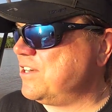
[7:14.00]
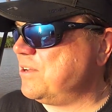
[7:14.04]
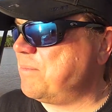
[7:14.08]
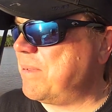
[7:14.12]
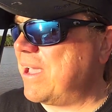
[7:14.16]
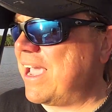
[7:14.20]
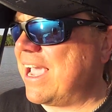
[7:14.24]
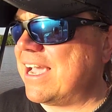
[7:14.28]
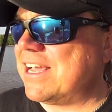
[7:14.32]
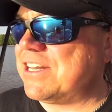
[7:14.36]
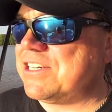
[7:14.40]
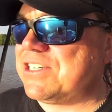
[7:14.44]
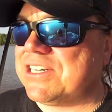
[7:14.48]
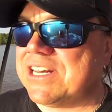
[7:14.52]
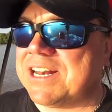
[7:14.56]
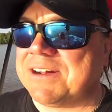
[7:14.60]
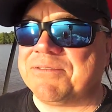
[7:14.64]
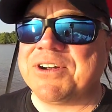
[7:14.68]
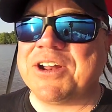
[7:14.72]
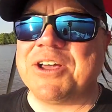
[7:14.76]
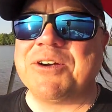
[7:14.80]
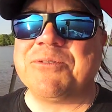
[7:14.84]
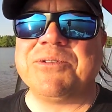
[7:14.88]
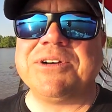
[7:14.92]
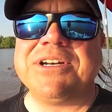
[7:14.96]
your bad. You never
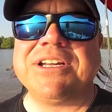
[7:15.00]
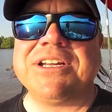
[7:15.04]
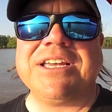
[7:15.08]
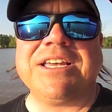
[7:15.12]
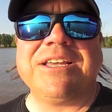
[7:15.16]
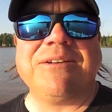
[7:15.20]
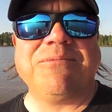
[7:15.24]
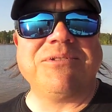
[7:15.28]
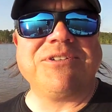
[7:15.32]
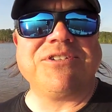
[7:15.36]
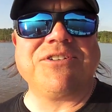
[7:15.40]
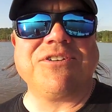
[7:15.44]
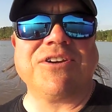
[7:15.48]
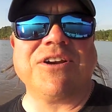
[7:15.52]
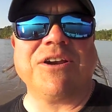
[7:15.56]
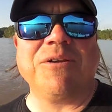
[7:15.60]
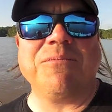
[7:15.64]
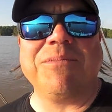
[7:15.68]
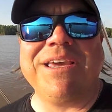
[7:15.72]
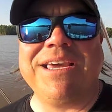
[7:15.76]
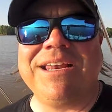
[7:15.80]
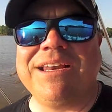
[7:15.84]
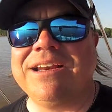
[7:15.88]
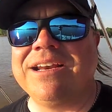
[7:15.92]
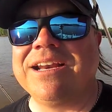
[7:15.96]
know when the good ones are going to
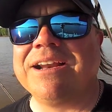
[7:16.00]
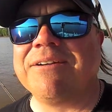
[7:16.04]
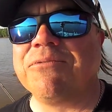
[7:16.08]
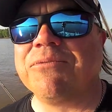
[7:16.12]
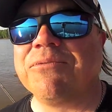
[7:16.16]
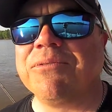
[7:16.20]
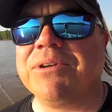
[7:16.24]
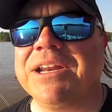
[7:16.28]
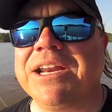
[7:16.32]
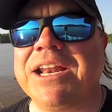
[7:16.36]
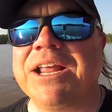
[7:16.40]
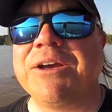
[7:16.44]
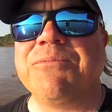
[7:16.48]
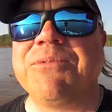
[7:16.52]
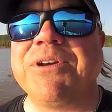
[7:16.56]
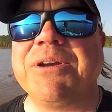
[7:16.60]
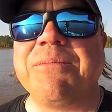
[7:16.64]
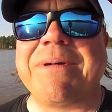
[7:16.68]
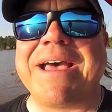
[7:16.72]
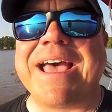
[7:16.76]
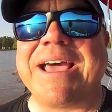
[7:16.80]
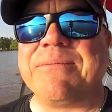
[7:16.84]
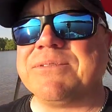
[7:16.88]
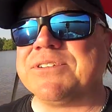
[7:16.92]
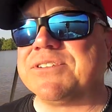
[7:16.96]
be, and you never really know when the
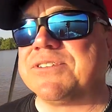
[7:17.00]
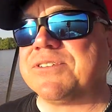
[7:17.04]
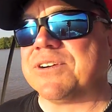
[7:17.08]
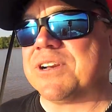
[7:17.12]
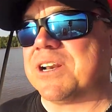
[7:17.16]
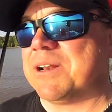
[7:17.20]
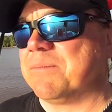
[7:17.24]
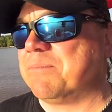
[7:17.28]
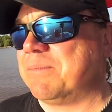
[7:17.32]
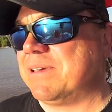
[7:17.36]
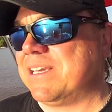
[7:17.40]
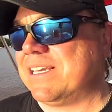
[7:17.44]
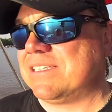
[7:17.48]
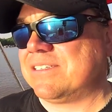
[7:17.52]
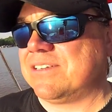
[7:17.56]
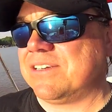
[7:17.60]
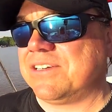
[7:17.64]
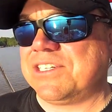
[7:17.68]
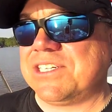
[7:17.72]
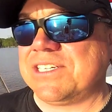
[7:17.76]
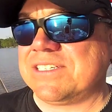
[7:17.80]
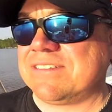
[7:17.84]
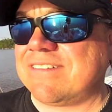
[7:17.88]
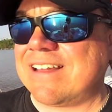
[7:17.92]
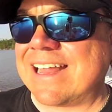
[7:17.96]
bad ones are going to be. So you
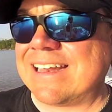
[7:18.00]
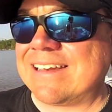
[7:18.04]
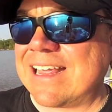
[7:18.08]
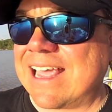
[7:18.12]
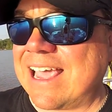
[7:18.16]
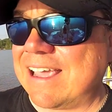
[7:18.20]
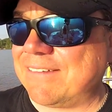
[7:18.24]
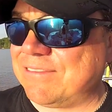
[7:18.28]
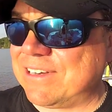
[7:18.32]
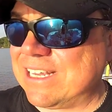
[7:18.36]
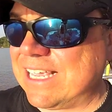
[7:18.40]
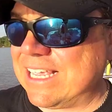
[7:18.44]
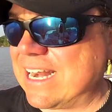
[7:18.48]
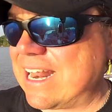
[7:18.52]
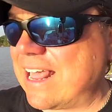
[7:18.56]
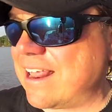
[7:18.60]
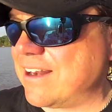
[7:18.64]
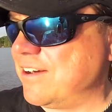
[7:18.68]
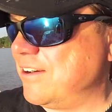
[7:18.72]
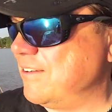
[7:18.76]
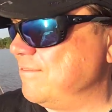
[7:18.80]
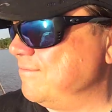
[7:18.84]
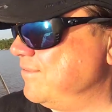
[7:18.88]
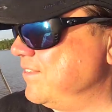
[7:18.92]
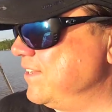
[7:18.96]
just have to get out
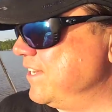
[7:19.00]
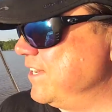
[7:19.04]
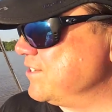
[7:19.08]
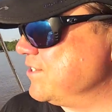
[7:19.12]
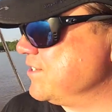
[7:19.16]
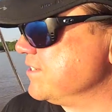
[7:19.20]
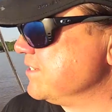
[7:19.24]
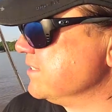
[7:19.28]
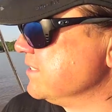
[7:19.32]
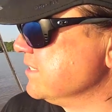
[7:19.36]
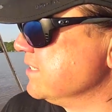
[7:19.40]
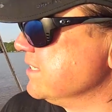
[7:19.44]
there and fish.